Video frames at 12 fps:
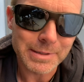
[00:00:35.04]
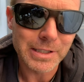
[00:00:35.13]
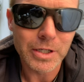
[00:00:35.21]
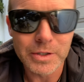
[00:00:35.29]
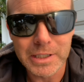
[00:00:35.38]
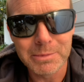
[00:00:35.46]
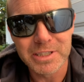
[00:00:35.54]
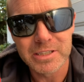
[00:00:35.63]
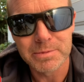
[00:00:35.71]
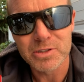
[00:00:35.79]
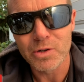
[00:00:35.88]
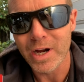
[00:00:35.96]
below and give me a
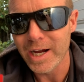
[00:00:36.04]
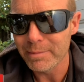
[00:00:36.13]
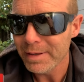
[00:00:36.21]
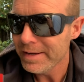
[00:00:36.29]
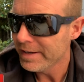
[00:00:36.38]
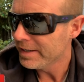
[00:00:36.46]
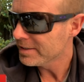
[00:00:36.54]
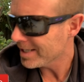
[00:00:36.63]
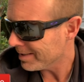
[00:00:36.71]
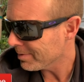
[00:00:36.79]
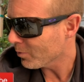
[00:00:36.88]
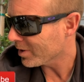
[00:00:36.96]
subscribe.
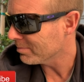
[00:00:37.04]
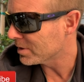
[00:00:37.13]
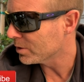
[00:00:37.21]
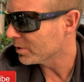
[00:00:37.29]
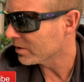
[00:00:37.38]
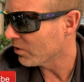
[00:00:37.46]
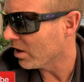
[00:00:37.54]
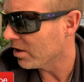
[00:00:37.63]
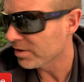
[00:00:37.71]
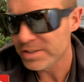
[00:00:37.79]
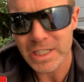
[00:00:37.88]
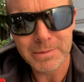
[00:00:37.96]
Tell me what I'm doing
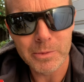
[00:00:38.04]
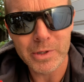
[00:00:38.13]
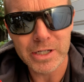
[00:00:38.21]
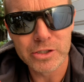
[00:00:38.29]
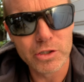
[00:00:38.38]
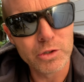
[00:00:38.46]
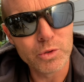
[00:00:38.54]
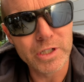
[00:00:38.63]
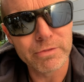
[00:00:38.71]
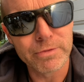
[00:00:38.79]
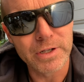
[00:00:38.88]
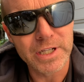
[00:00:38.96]
wrong. Tell me what I should do
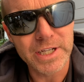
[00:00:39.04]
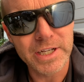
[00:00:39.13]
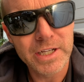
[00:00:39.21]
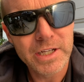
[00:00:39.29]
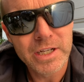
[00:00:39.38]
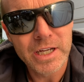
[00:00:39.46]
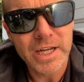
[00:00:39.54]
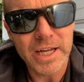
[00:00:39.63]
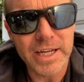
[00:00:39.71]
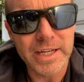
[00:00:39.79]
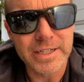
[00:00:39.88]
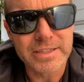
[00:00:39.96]
differently.
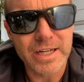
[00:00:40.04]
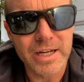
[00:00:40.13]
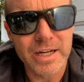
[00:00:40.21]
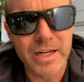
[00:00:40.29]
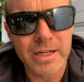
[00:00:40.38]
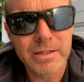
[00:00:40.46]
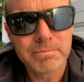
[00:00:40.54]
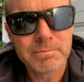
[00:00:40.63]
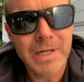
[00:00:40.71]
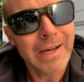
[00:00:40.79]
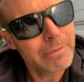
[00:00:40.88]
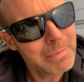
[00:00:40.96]
And have
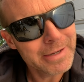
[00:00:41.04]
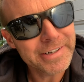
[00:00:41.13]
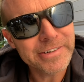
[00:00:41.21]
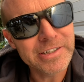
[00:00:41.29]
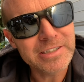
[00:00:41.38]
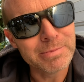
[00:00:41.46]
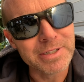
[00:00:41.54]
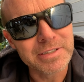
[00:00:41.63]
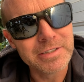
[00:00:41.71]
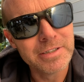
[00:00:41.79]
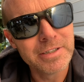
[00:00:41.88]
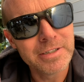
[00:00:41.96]
a Merry
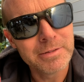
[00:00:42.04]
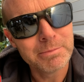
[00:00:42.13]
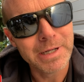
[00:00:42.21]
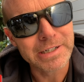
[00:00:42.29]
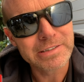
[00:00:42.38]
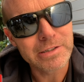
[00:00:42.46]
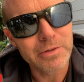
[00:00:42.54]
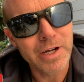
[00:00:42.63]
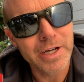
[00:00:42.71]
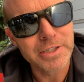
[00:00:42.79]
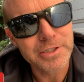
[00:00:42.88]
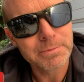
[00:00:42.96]
Christmas. Merricks
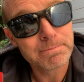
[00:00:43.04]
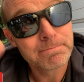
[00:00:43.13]
Garage.